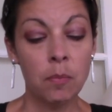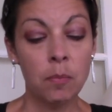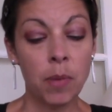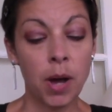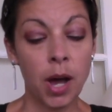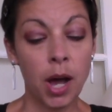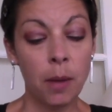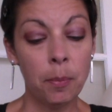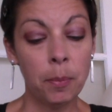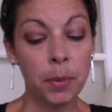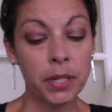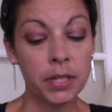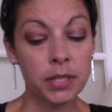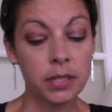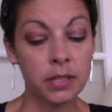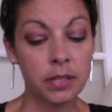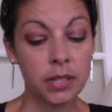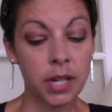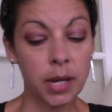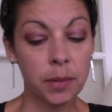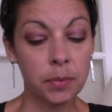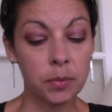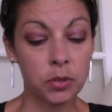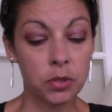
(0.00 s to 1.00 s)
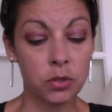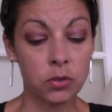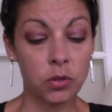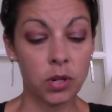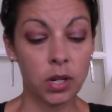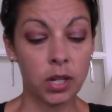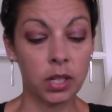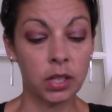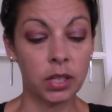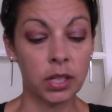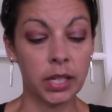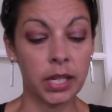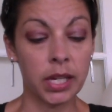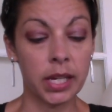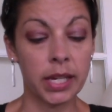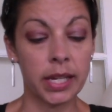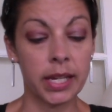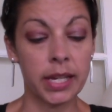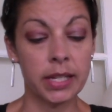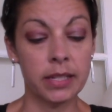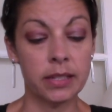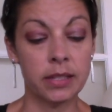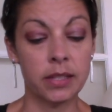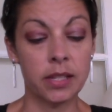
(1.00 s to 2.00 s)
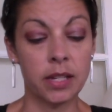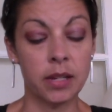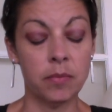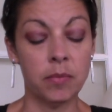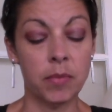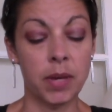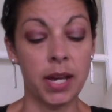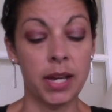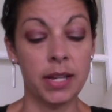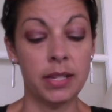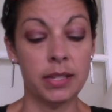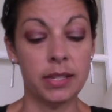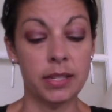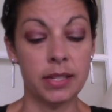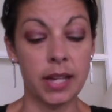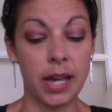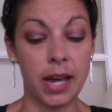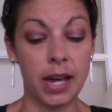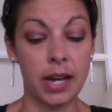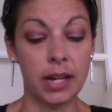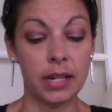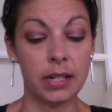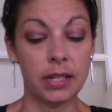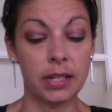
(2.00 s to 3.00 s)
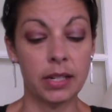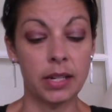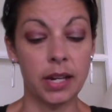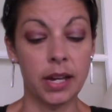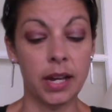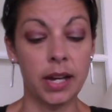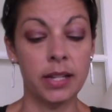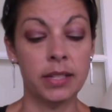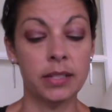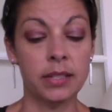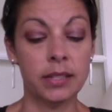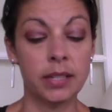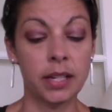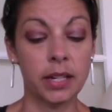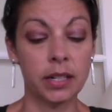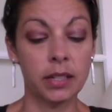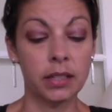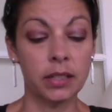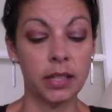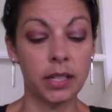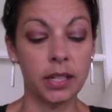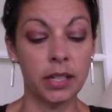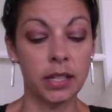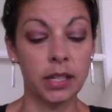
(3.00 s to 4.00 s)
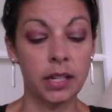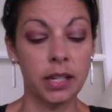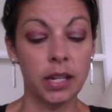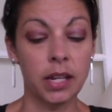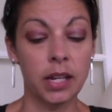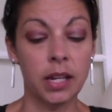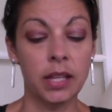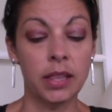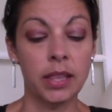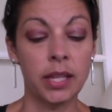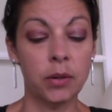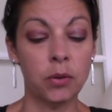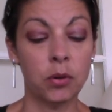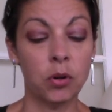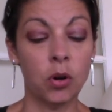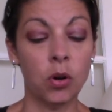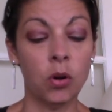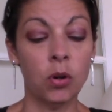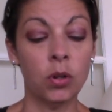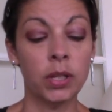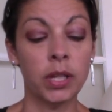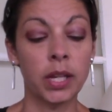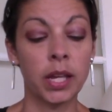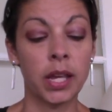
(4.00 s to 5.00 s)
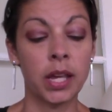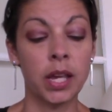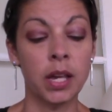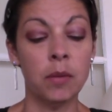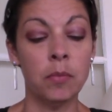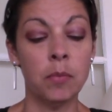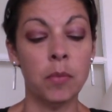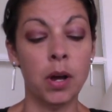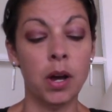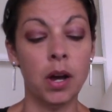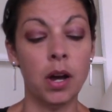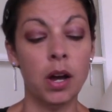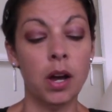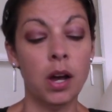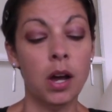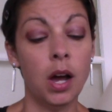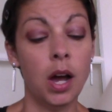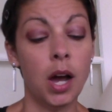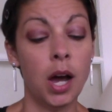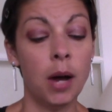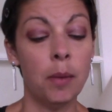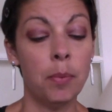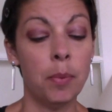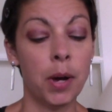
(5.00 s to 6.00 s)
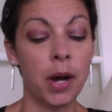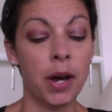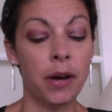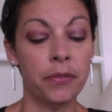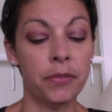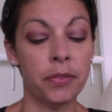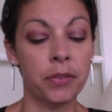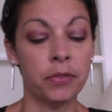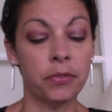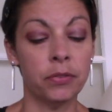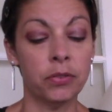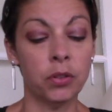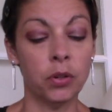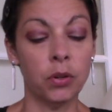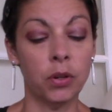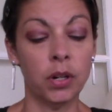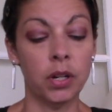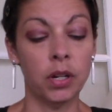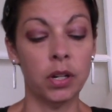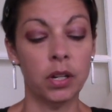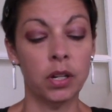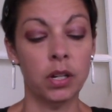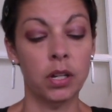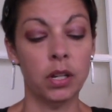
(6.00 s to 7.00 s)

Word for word: Papa stopped struggling against them and sagged, and suddenly they were holding him up off the floor.